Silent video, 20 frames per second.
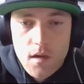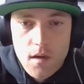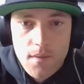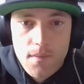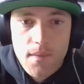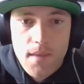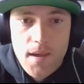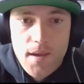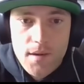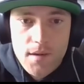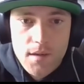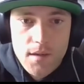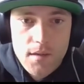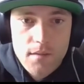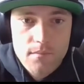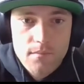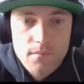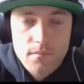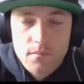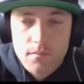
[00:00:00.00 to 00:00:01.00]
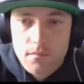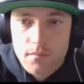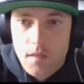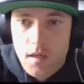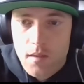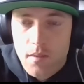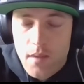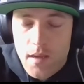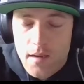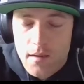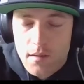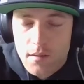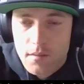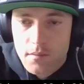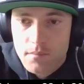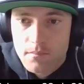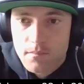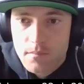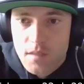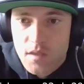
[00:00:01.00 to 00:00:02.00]
on
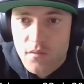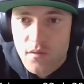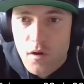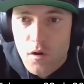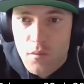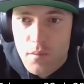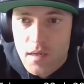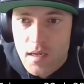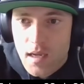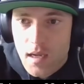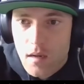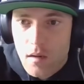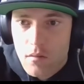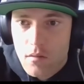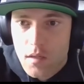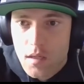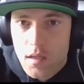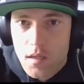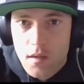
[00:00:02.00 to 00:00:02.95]
that development account